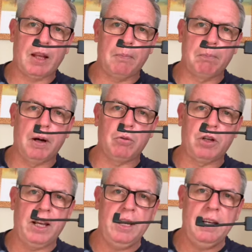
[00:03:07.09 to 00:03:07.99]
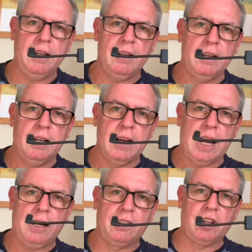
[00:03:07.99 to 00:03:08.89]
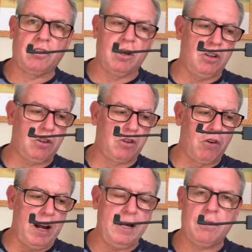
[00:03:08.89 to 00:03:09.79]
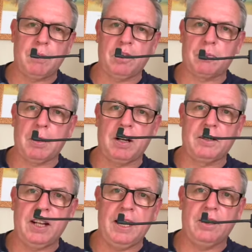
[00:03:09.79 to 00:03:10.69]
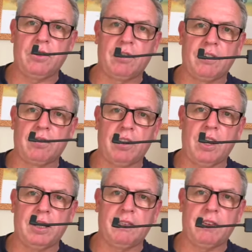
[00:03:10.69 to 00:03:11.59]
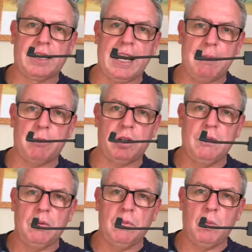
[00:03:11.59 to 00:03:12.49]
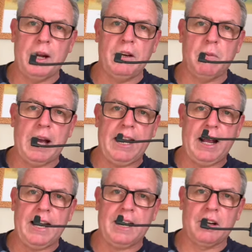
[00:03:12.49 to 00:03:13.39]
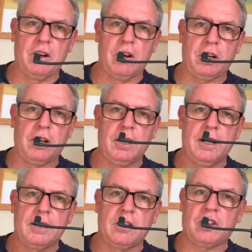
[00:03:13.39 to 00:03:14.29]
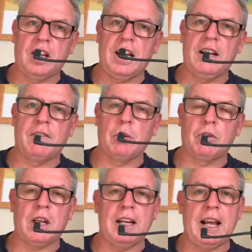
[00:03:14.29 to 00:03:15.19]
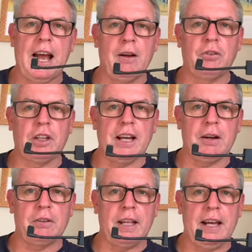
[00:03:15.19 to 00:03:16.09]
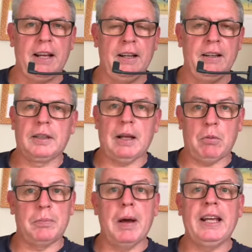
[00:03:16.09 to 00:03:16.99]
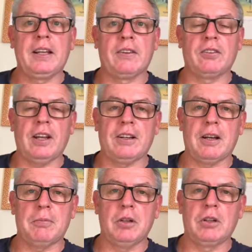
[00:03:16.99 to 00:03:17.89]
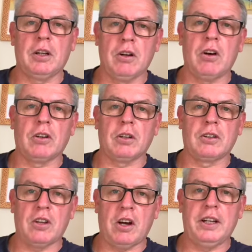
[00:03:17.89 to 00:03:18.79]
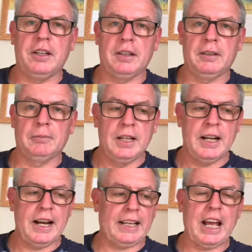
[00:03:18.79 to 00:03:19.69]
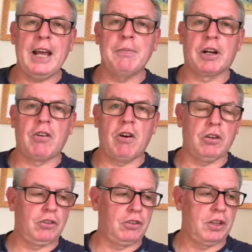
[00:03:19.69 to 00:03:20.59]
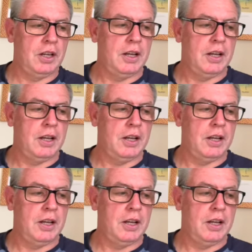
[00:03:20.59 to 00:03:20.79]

bulky and doesn't look great when it's plugged in to the side of the camera. Went away and had a look to see if there was any housing out there that would make the setup look a lot tidier. And I came across